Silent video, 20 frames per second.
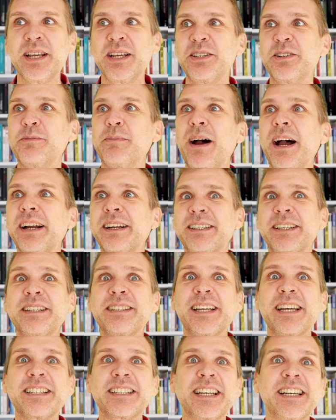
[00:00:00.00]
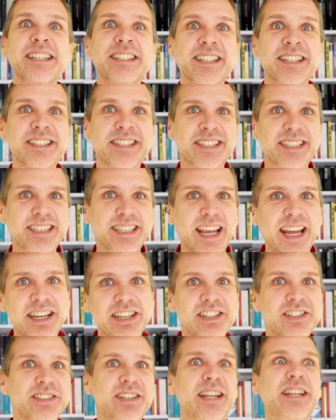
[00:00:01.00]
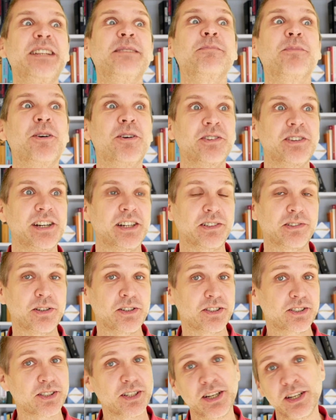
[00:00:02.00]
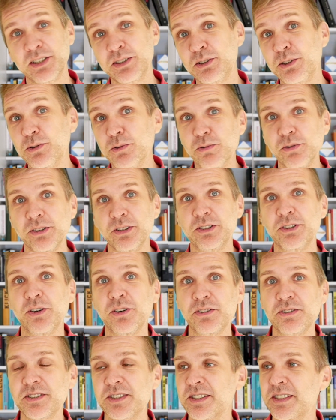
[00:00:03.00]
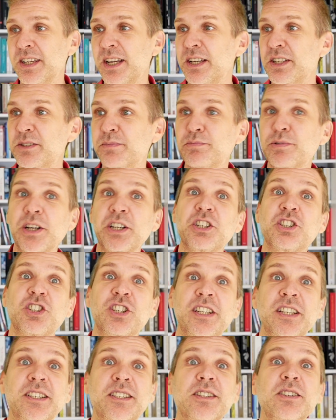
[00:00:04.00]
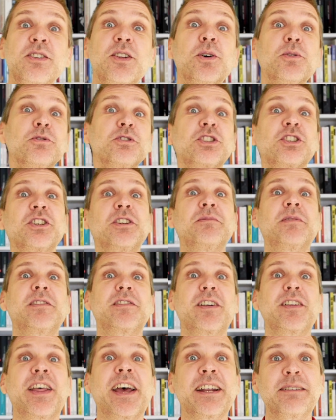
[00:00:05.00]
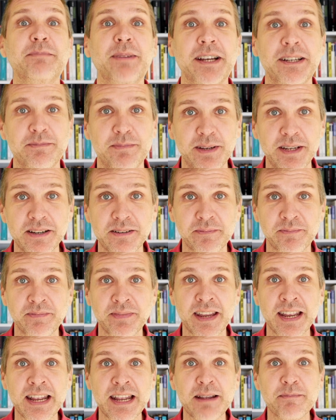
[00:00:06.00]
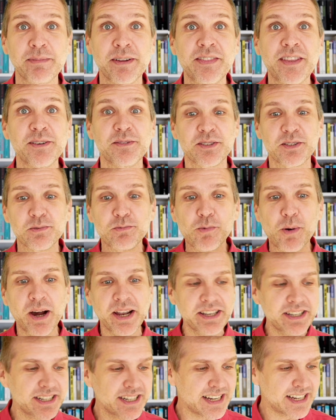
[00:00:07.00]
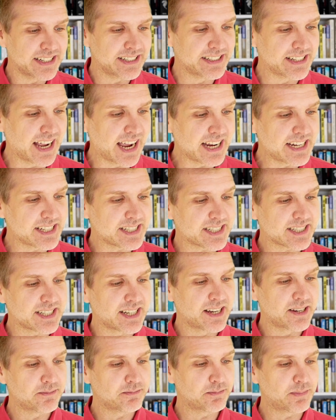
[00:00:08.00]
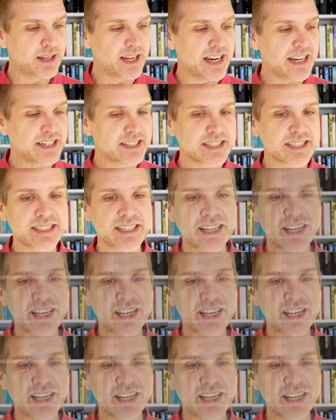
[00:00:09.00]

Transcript: your marketing data isn't scattered anymore across Google Docs, spreadsheets, Notion, wherever that might be. But there's one nice place,